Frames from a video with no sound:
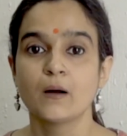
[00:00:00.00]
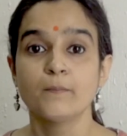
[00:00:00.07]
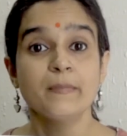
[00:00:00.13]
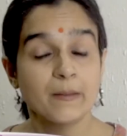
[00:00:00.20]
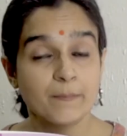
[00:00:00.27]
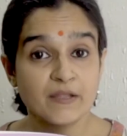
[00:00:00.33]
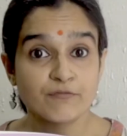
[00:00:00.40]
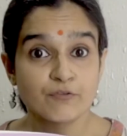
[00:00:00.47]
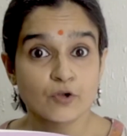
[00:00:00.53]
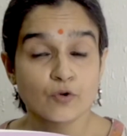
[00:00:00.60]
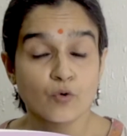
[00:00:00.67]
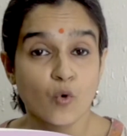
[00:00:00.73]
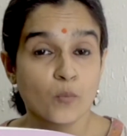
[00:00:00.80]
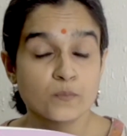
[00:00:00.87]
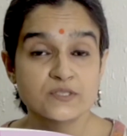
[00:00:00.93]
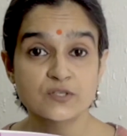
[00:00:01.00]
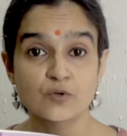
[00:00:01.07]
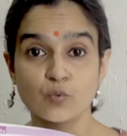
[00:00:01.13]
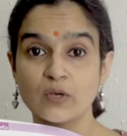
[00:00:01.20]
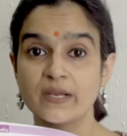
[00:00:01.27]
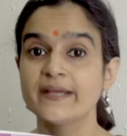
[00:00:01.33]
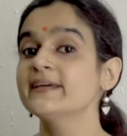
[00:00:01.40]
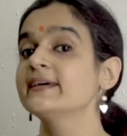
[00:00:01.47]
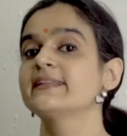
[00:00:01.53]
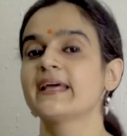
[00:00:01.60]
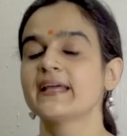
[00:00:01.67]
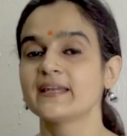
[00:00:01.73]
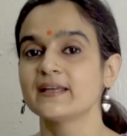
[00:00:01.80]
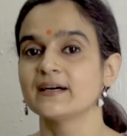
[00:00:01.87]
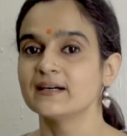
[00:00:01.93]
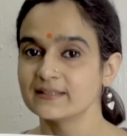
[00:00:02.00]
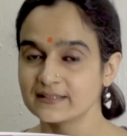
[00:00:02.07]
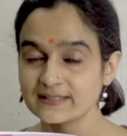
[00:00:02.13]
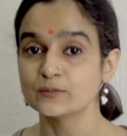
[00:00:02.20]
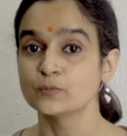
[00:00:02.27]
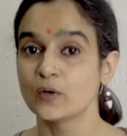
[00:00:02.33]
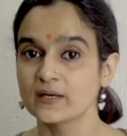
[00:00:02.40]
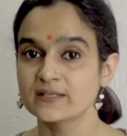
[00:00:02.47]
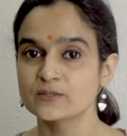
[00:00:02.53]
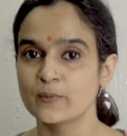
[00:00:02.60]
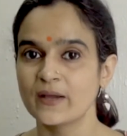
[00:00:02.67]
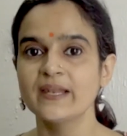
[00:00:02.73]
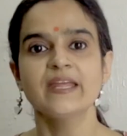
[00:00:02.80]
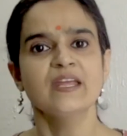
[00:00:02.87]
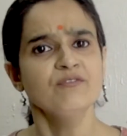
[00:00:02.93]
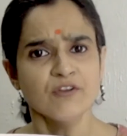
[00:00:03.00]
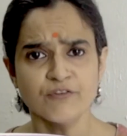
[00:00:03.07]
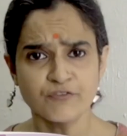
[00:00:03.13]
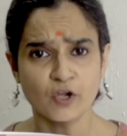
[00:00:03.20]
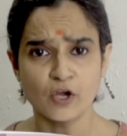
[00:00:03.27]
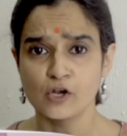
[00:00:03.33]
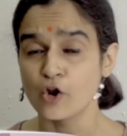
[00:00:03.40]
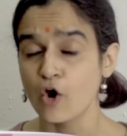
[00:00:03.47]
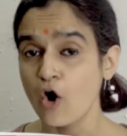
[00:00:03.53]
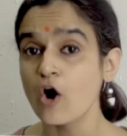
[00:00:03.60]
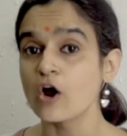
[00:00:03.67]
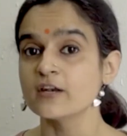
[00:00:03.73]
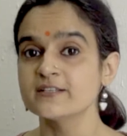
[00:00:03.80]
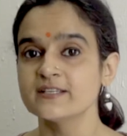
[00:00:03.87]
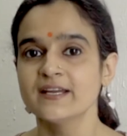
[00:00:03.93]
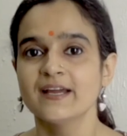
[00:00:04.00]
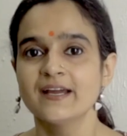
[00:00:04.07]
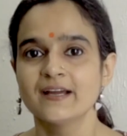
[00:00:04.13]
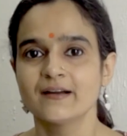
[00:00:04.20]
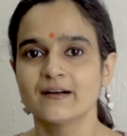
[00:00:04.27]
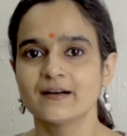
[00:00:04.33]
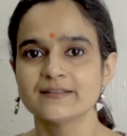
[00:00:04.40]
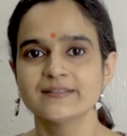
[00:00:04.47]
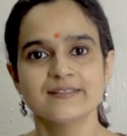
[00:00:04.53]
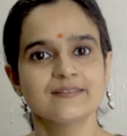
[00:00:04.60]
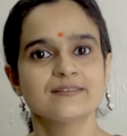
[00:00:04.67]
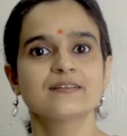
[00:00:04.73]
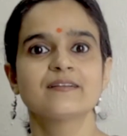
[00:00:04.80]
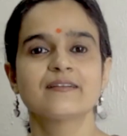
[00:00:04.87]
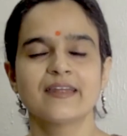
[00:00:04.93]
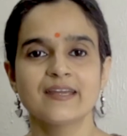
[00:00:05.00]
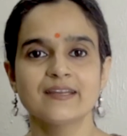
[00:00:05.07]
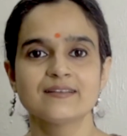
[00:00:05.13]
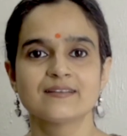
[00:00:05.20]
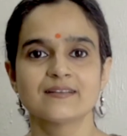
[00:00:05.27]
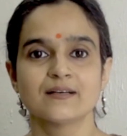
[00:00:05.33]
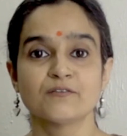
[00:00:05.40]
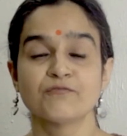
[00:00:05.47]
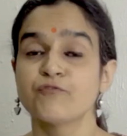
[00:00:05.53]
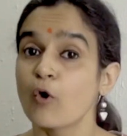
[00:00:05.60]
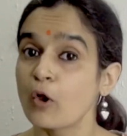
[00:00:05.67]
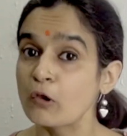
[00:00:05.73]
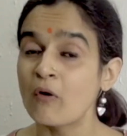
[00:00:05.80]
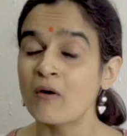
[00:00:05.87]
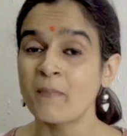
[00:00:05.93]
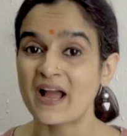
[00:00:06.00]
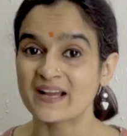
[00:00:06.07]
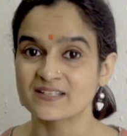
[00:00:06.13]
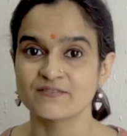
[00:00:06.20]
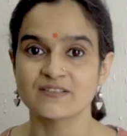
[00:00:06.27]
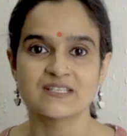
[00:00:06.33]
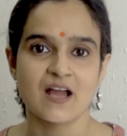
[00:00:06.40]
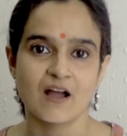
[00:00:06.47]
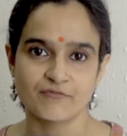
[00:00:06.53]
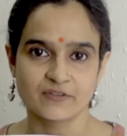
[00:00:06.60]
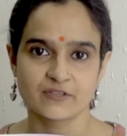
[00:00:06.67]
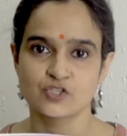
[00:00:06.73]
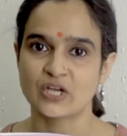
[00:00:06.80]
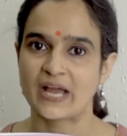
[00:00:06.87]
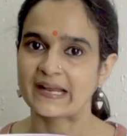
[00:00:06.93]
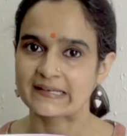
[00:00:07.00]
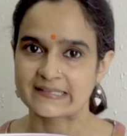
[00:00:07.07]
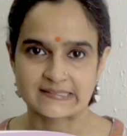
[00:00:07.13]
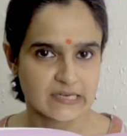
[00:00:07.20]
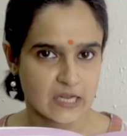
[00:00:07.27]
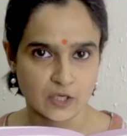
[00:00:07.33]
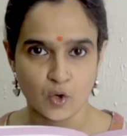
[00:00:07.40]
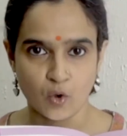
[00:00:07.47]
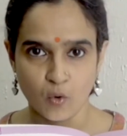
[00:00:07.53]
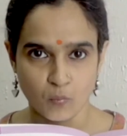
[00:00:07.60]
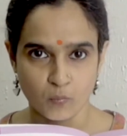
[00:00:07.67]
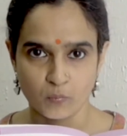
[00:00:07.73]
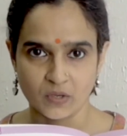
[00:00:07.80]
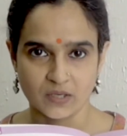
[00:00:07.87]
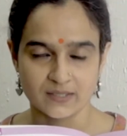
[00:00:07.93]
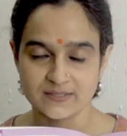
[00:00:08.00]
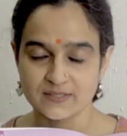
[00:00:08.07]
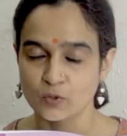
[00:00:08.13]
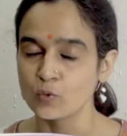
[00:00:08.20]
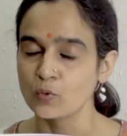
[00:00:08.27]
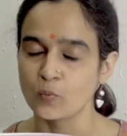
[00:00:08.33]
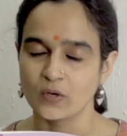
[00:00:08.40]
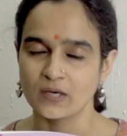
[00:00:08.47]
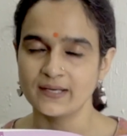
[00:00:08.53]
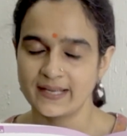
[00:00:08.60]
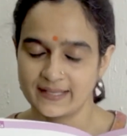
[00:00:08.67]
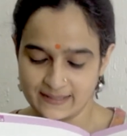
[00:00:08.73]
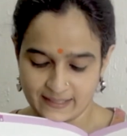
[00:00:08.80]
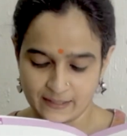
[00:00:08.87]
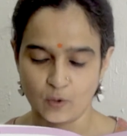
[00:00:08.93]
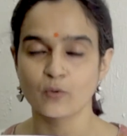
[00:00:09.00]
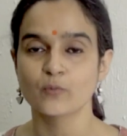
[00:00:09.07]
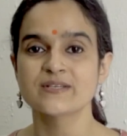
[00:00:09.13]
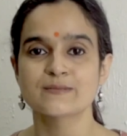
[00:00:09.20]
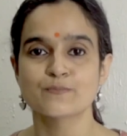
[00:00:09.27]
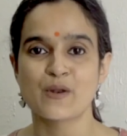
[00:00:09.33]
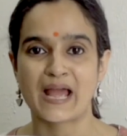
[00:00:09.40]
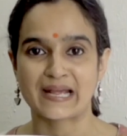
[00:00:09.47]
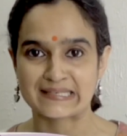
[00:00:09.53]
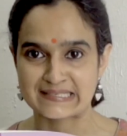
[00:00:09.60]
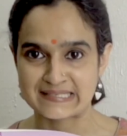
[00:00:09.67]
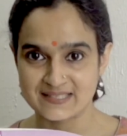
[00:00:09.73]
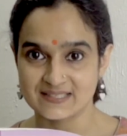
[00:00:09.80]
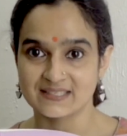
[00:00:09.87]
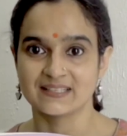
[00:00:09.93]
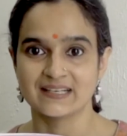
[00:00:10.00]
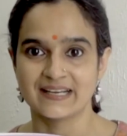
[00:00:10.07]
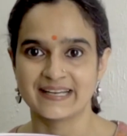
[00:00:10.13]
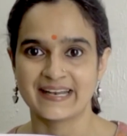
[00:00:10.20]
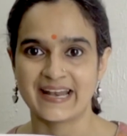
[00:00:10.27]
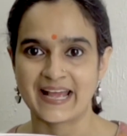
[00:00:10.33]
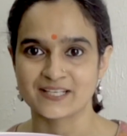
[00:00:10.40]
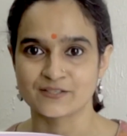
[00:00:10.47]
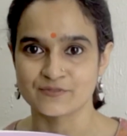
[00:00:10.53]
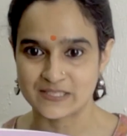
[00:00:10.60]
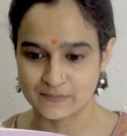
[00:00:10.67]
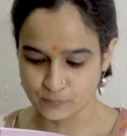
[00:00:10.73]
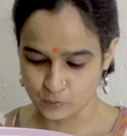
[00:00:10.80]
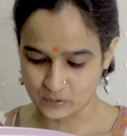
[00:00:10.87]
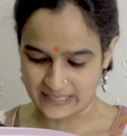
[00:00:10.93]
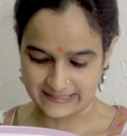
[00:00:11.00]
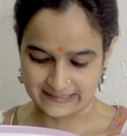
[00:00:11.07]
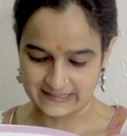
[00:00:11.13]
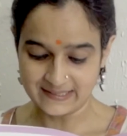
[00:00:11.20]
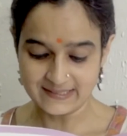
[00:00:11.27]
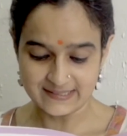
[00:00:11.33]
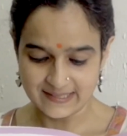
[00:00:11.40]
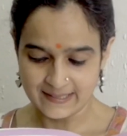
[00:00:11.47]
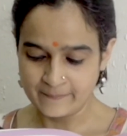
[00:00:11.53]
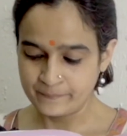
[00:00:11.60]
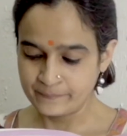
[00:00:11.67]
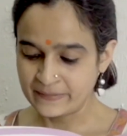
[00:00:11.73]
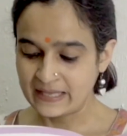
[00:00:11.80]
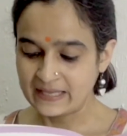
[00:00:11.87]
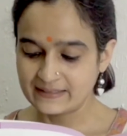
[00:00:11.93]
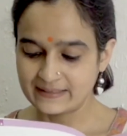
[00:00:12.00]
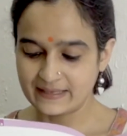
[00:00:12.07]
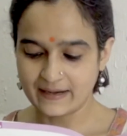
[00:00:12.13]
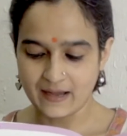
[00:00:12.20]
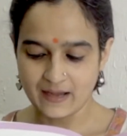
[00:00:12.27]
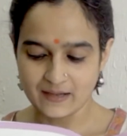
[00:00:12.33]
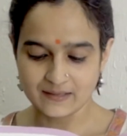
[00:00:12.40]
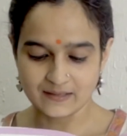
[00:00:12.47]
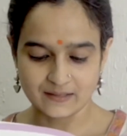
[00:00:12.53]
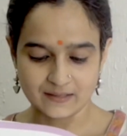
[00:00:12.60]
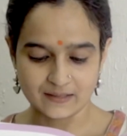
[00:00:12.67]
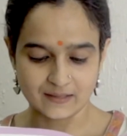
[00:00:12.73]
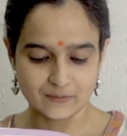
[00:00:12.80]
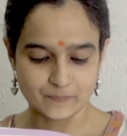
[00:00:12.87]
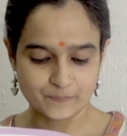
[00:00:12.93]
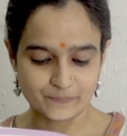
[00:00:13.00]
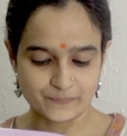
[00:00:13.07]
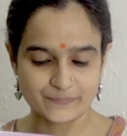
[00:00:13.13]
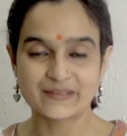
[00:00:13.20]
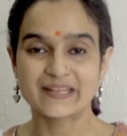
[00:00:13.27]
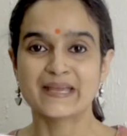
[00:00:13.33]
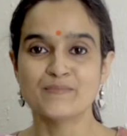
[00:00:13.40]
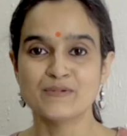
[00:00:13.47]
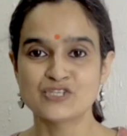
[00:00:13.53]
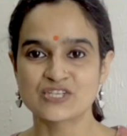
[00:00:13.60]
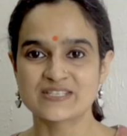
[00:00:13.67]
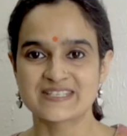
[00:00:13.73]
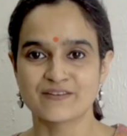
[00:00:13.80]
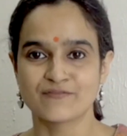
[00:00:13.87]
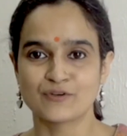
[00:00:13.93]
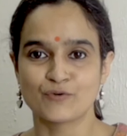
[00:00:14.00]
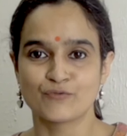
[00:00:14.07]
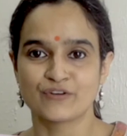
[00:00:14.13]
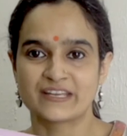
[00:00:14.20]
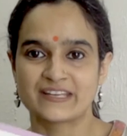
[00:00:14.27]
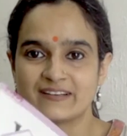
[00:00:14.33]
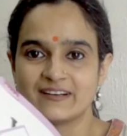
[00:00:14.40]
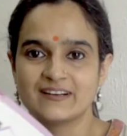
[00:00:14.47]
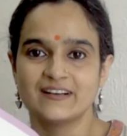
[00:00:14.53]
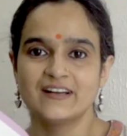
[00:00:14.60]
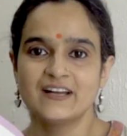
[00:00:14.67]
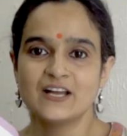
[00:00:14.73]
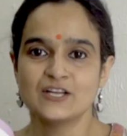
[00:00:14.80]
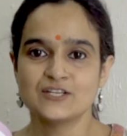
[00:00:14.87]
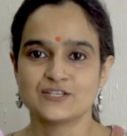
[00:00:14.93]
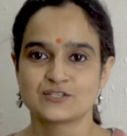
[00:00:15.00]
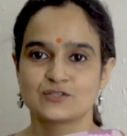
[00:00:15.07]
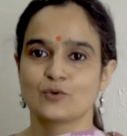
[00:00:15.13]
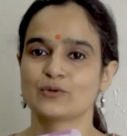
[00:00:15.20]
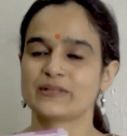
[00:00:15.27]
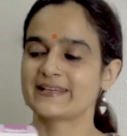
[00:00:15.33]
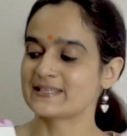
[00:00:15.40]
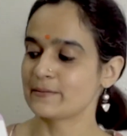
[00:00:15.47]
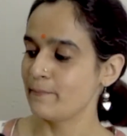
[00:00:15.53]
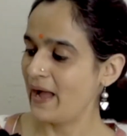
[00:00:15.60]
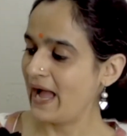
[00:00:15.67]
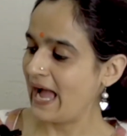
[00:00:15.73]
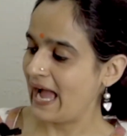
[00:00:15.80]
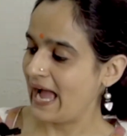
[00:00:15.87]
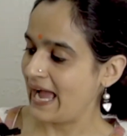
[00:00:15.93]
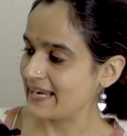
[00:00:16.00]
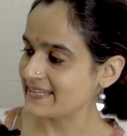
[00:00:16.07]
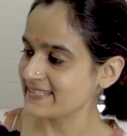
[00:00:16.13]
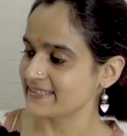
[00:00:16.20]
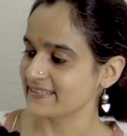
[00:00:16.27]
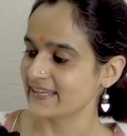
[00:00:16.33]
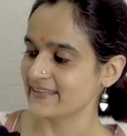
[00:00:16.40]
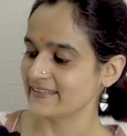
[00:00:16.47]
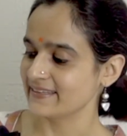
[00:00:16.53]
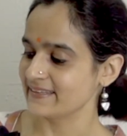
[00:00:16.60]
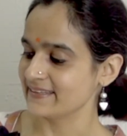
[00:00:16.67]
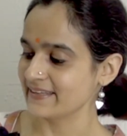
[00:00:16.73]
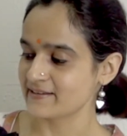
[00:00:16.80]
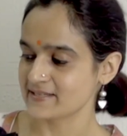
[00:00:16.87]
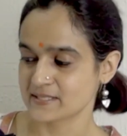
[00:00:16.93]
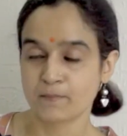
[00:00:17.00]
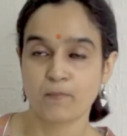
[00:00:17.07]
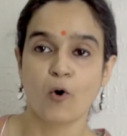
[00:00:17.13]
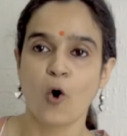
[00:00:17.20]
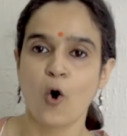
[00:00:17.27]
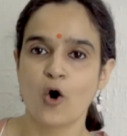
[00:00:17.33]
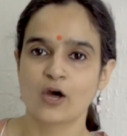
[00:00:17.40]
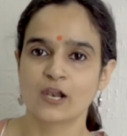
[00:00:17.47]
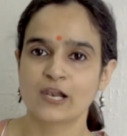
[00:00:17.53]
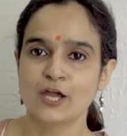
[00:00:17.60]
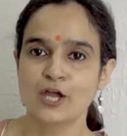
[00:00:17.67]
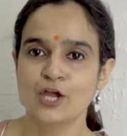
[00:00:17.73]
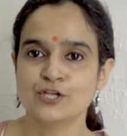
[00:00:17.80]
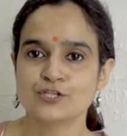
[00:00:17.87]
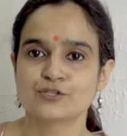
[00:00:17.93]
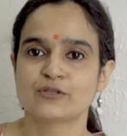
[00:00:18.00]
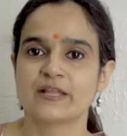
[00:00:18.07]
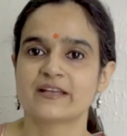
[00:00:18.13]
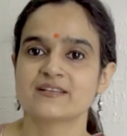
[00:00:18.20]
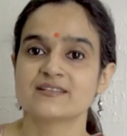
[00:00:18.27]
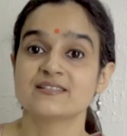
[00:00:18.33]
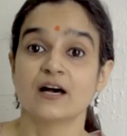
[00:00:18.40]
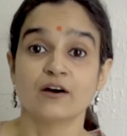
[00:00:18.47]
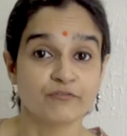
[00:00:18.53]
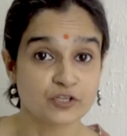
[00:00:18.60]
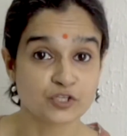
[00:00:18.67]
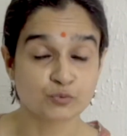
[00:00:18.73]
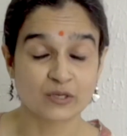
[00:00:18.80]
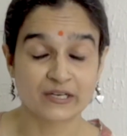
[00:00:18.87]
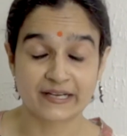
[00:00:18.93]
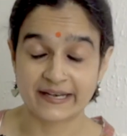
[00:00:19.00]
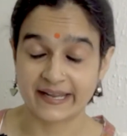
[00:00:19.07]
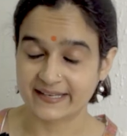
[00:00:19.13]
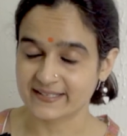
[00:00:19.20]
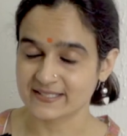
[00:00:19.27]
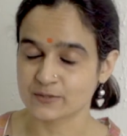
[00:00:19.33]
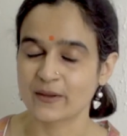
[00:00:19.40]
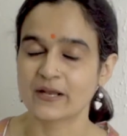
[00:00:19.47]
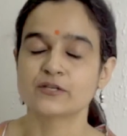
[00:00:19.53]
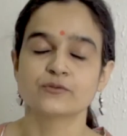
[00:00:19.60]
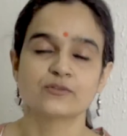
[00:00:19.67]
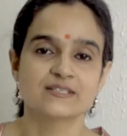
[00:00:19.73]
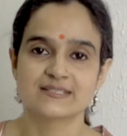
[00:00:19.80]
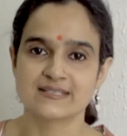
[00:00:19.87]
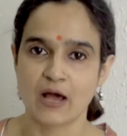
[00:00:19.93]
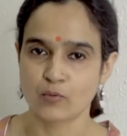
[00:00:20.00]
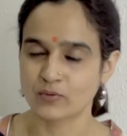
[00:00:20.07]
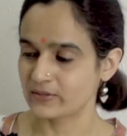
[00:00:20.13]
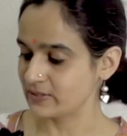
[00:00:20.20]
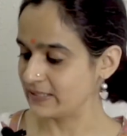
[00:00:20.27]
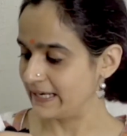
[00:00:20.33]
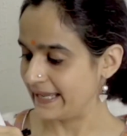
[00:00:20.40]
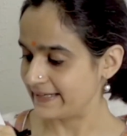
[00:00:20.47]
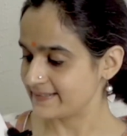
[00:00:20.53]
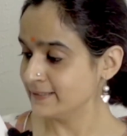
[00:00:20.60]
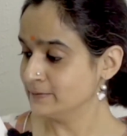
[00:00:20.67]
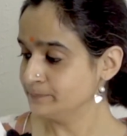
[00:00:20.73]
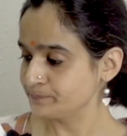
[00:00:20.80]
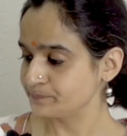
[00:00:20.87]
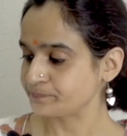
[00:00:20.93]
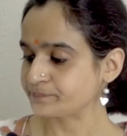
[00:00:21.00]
Maybe if you're homeschooling, then this works well. Even if you're not, this is a great follow-up activity after the child has done schoolwork, and they can always practice in an activity book like this. There are images given over here. So there's a bat and then there is a ball. So there is a visual connect as well to the sound of the letter.